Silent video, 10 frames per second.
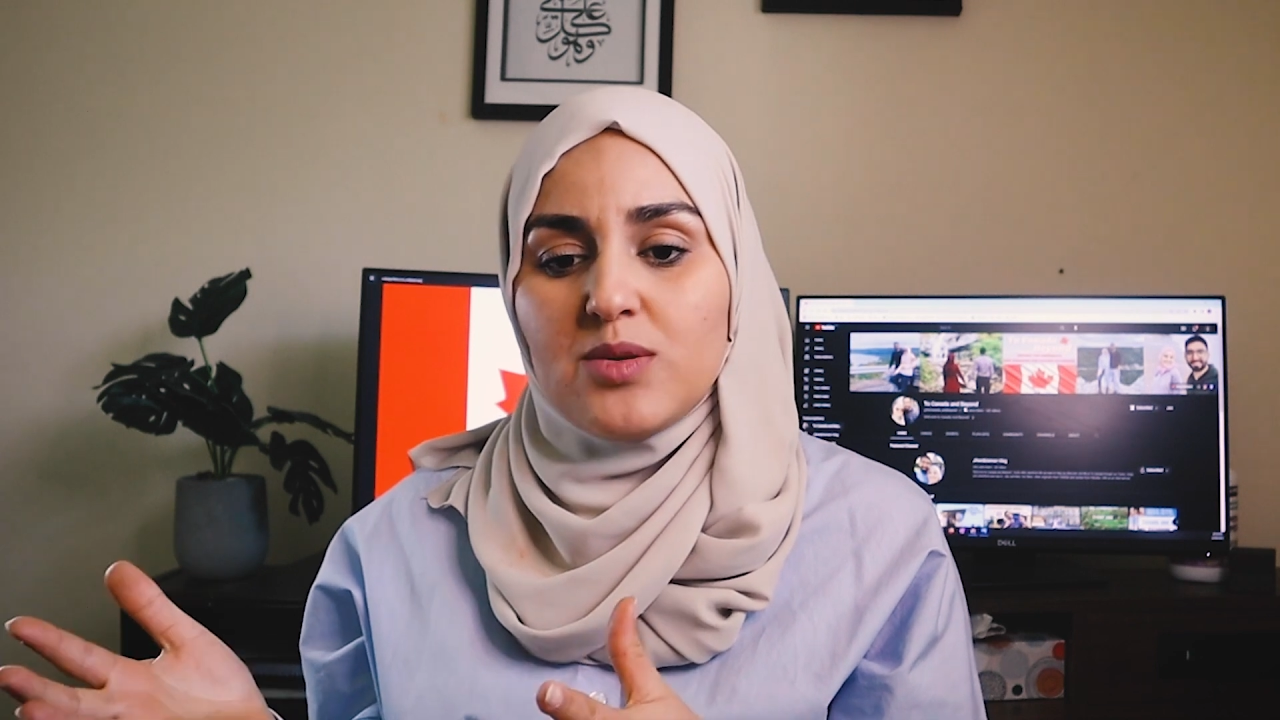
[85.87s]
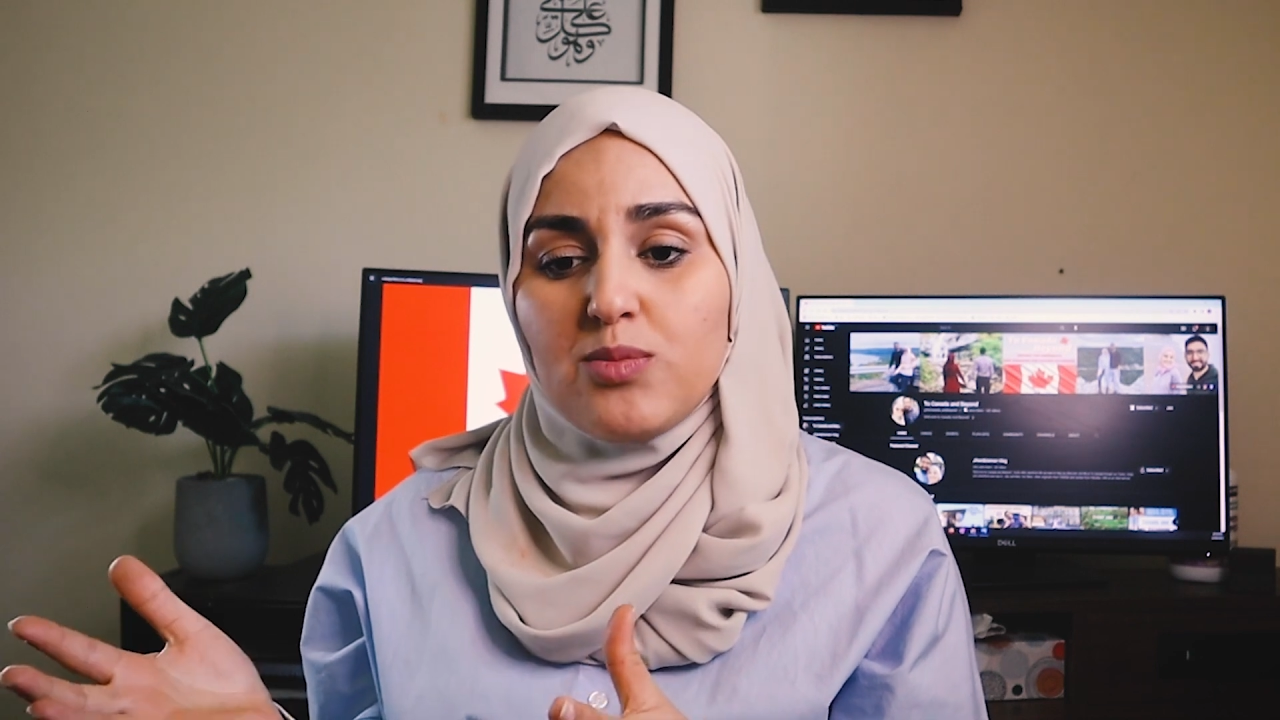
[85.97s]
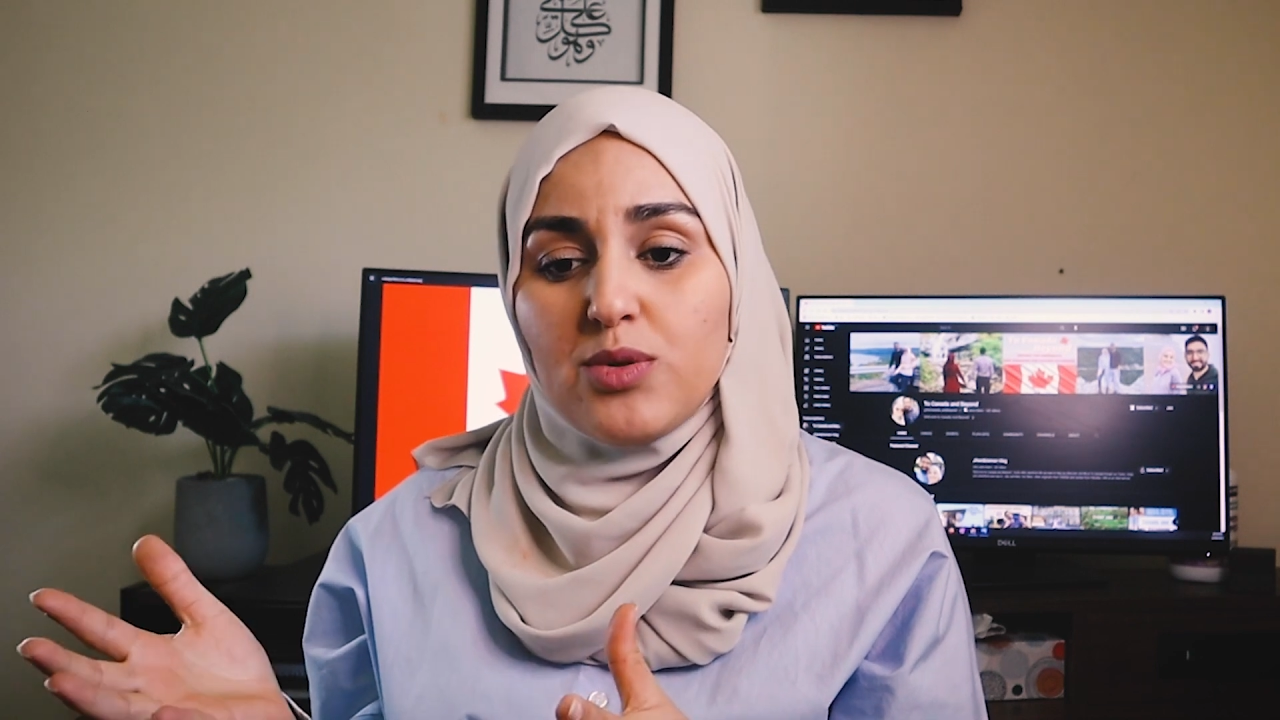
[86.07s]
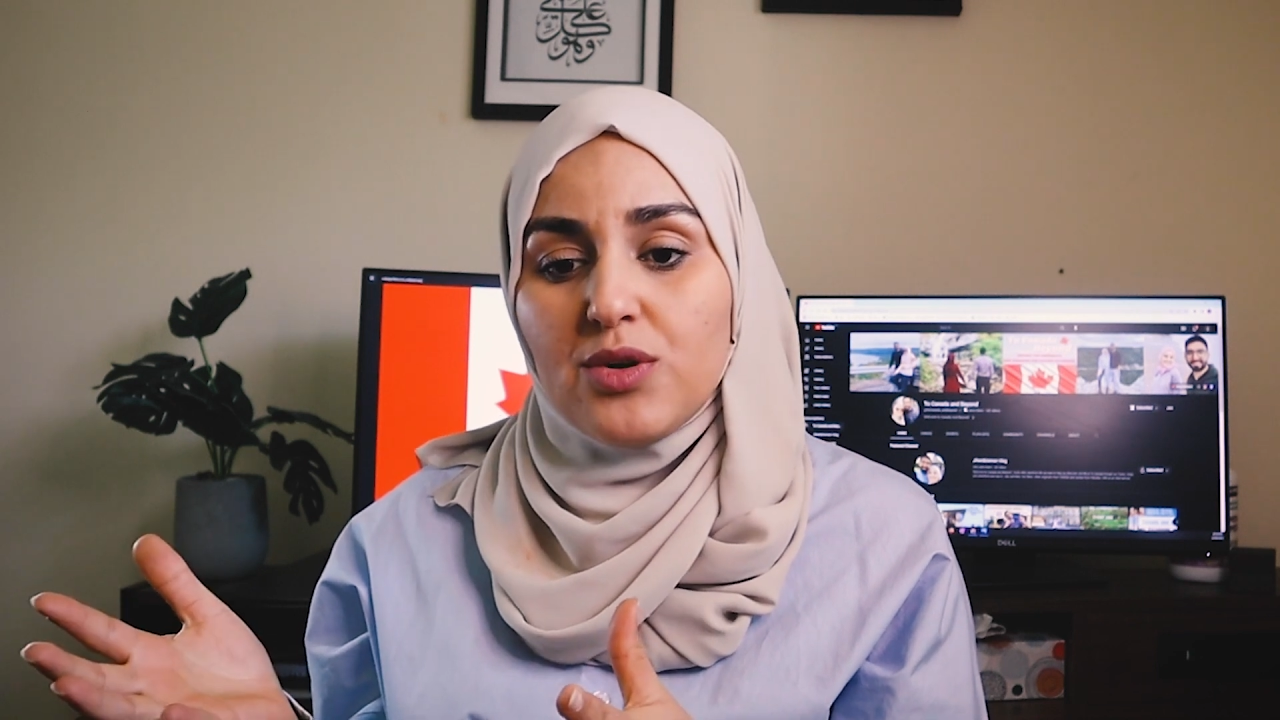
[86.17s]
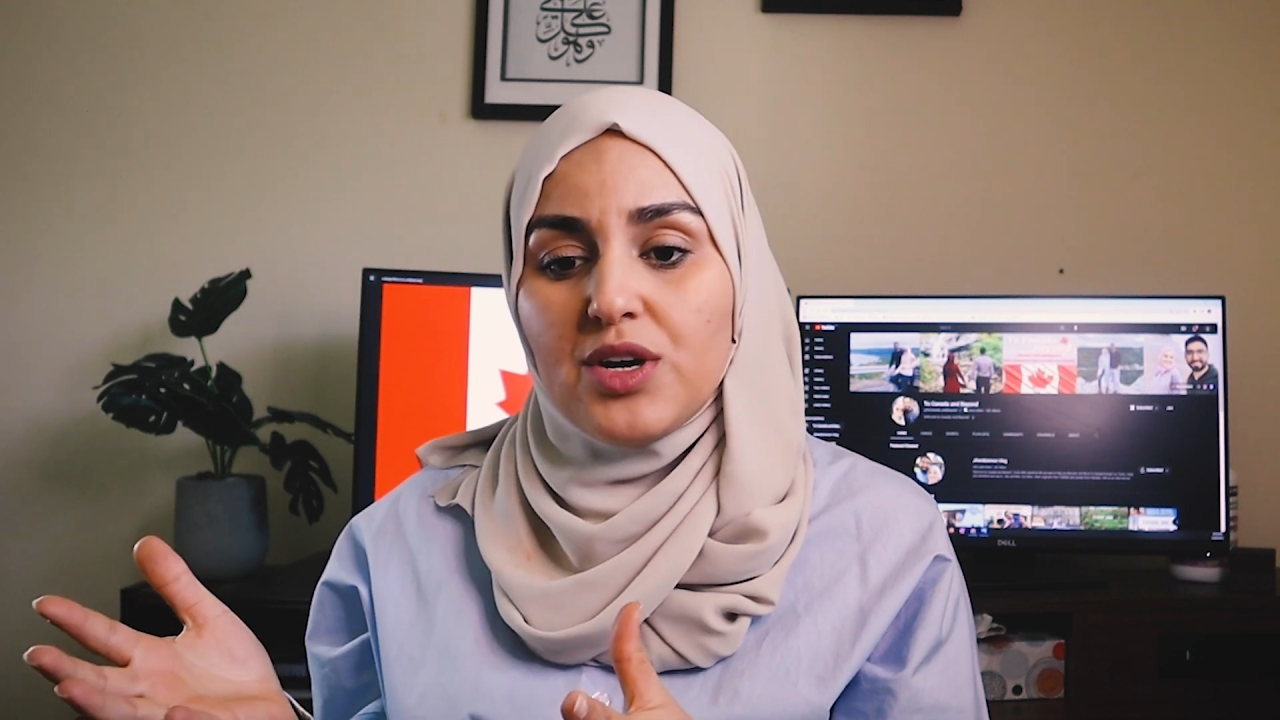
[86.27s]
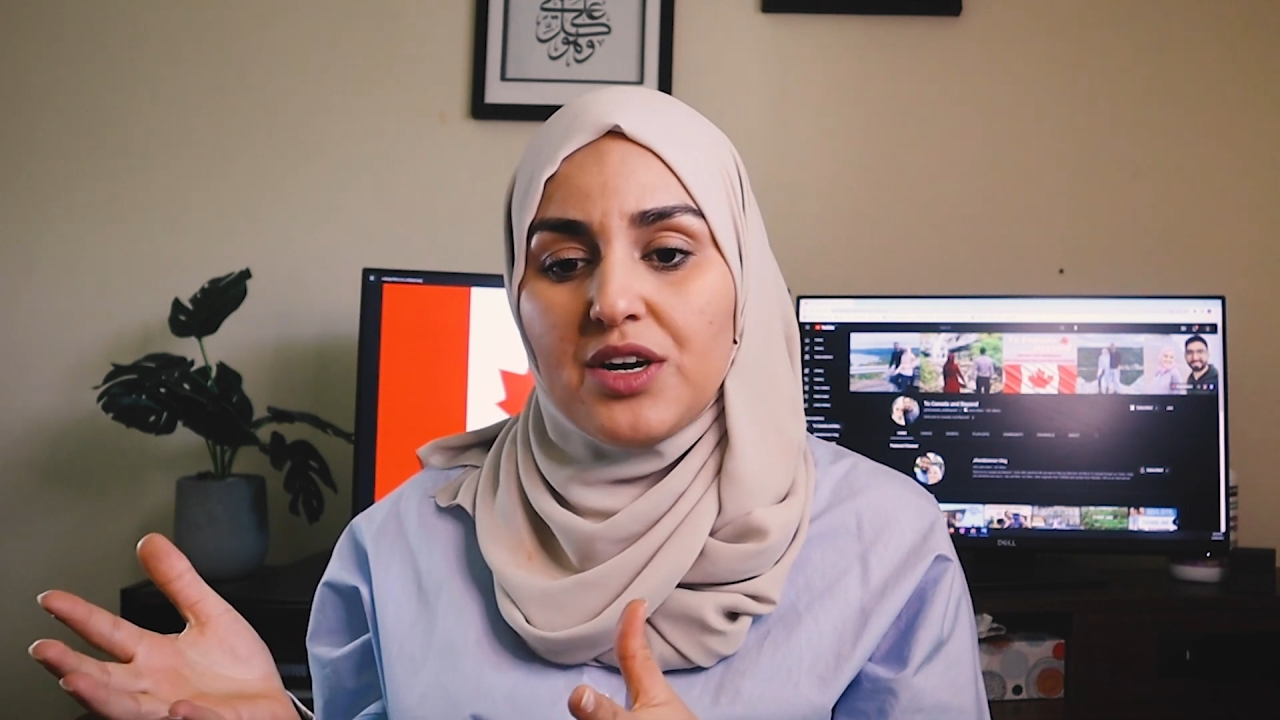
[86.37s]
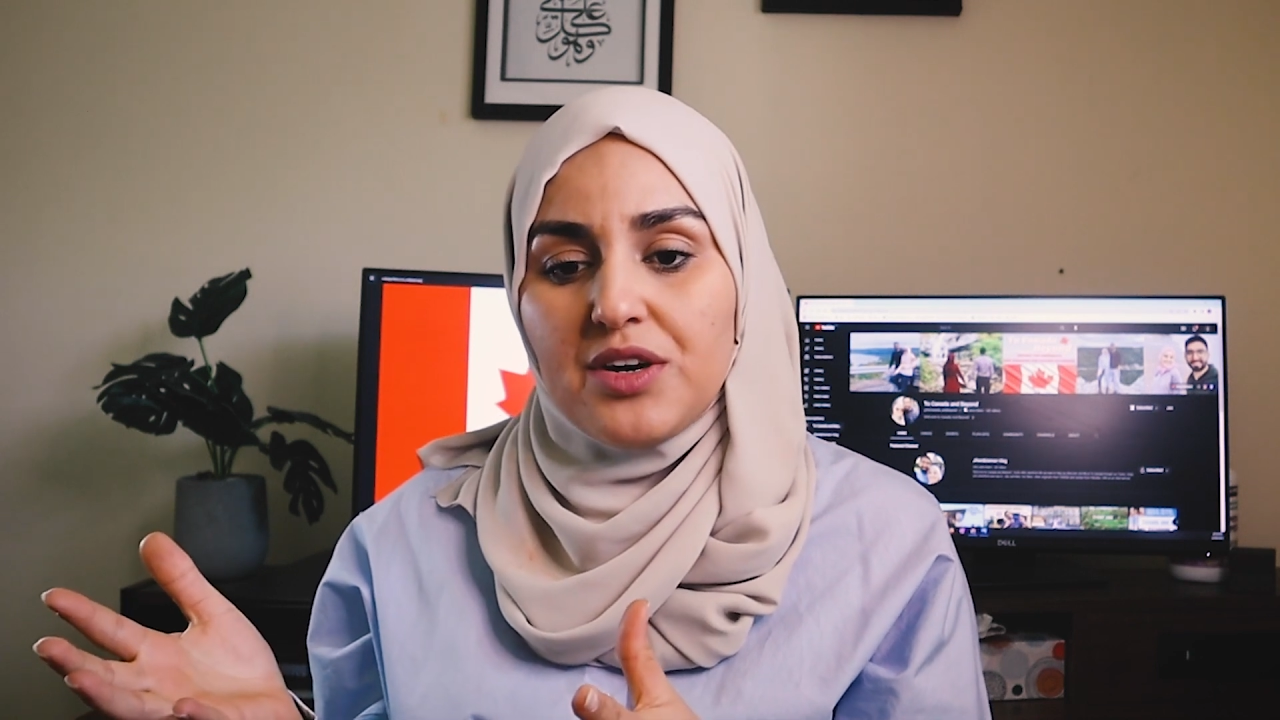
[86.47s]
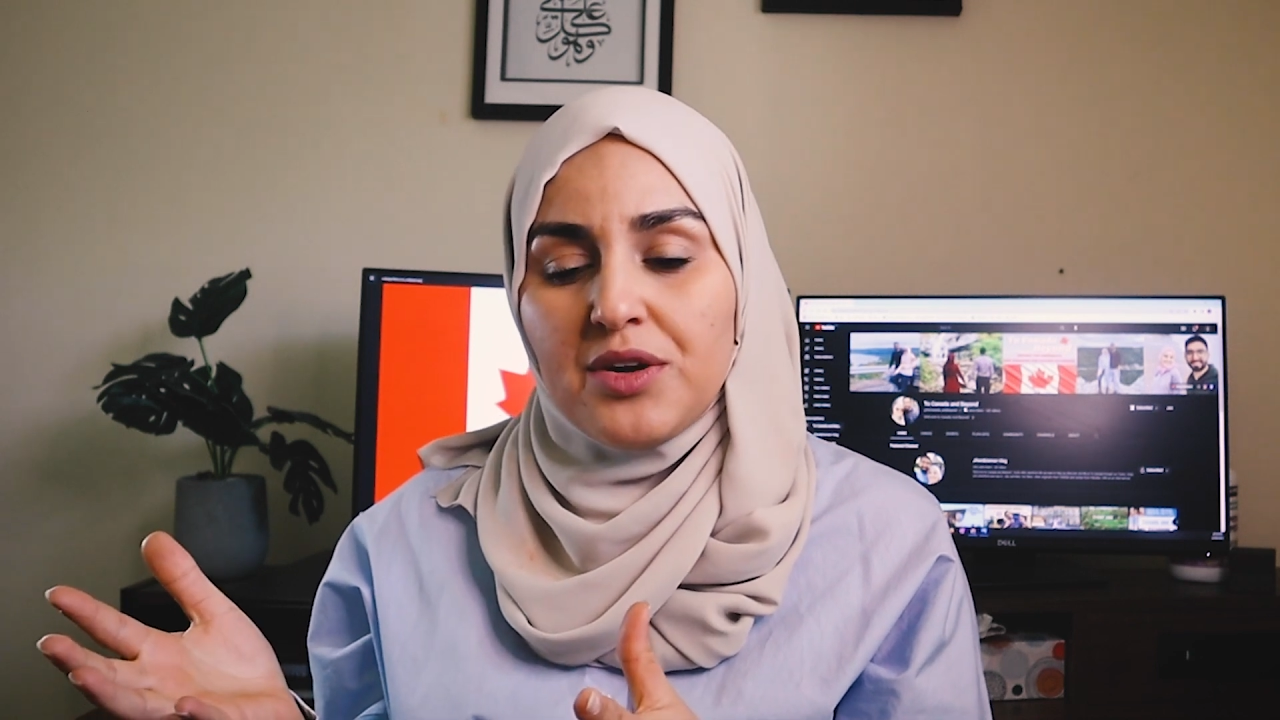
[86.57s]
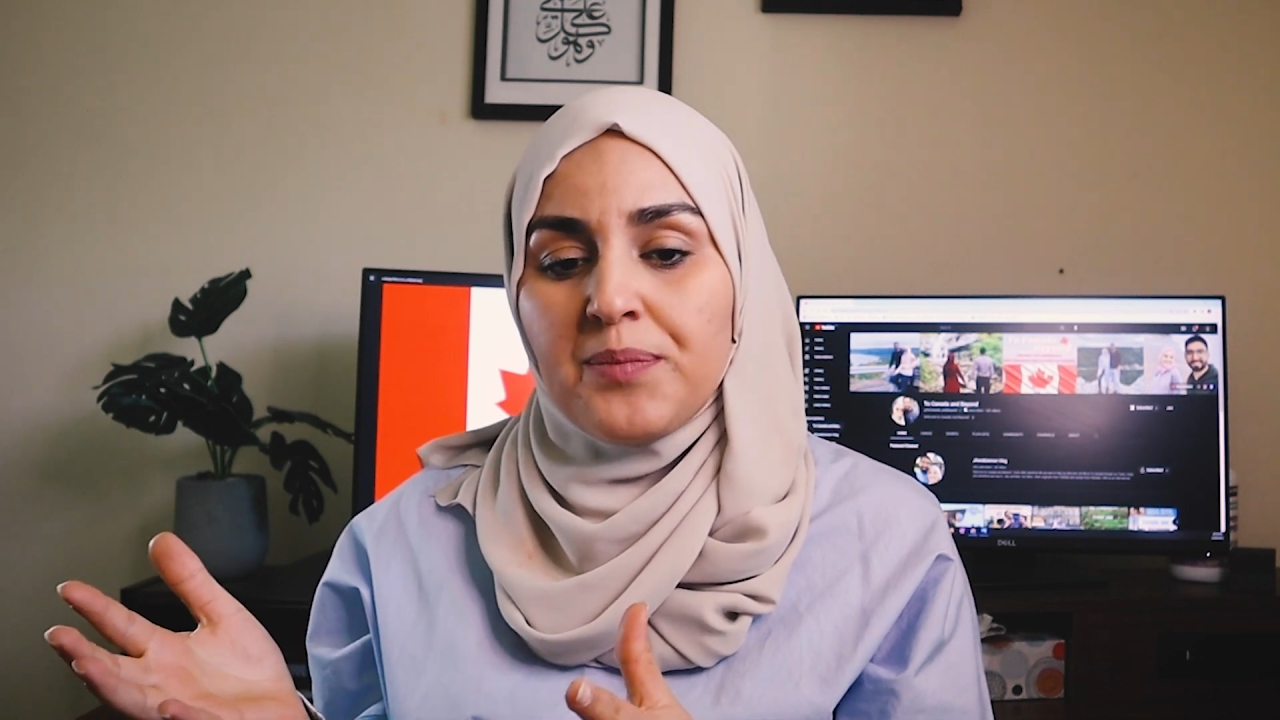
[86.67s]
employer.